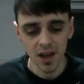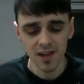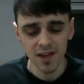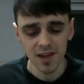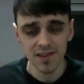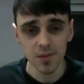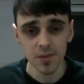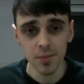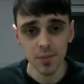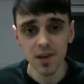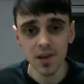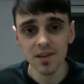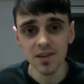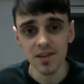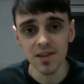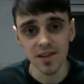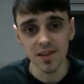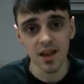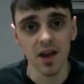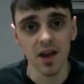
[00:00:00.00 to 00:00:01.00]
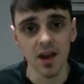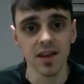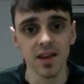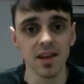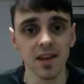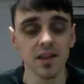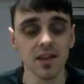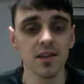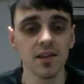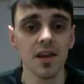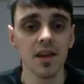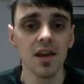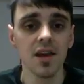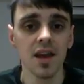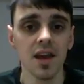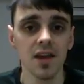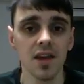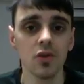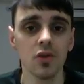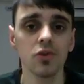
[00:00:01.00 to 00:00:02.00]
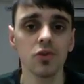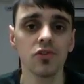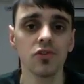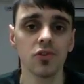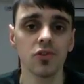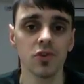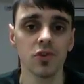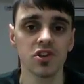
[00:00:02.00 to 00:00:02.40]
stability I need in order to